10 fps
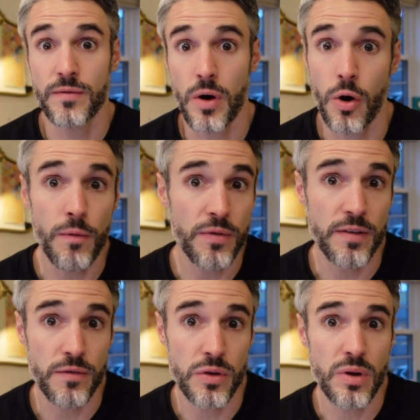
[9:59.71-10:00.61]

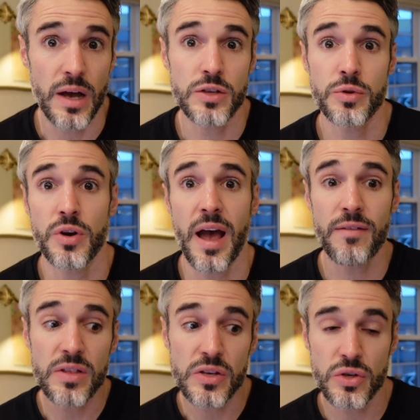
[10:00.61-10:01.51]
hopefully for you guys, when you're
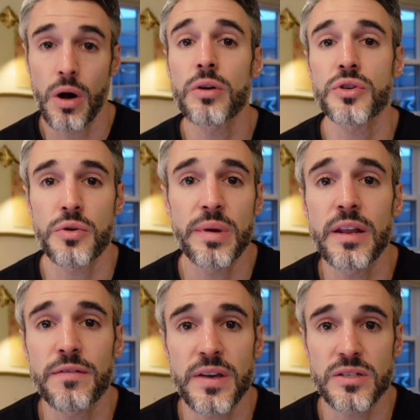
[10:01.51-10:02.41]
having these calls or you're
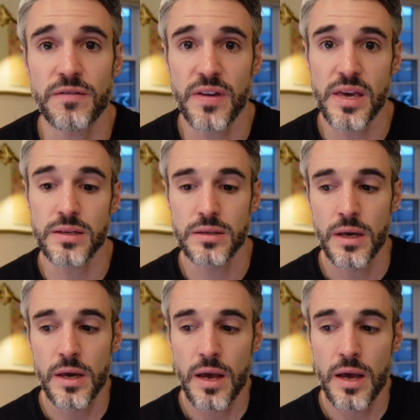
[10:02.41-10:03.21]
meeting face to face,